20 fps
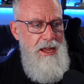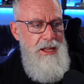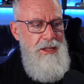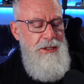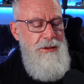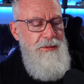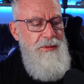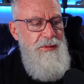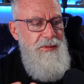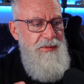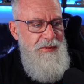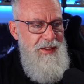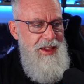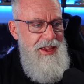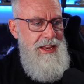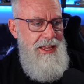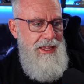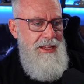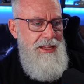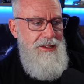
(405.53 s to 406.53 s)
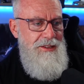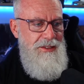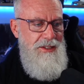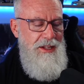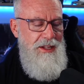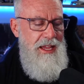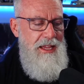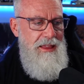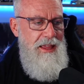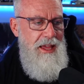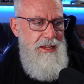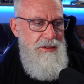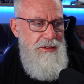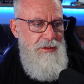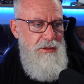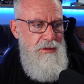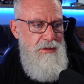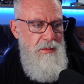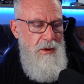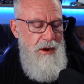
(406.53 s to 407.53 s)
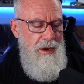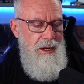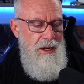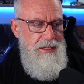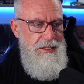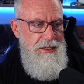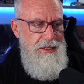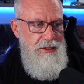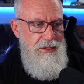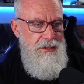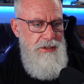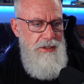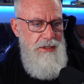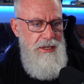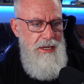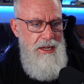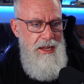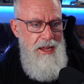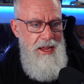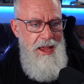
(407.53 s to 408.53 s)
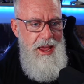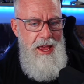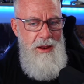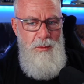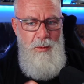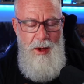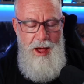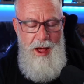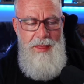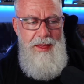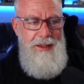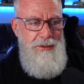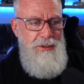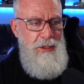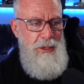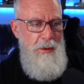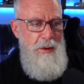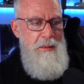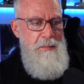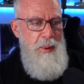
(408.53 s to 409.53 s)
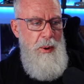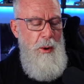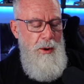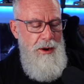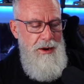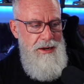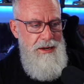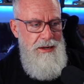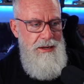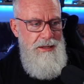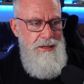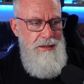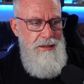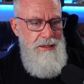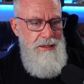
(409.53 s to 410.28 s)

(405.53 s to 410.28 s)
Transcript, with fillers: to fit inside that Zoom architecture. And why that's so important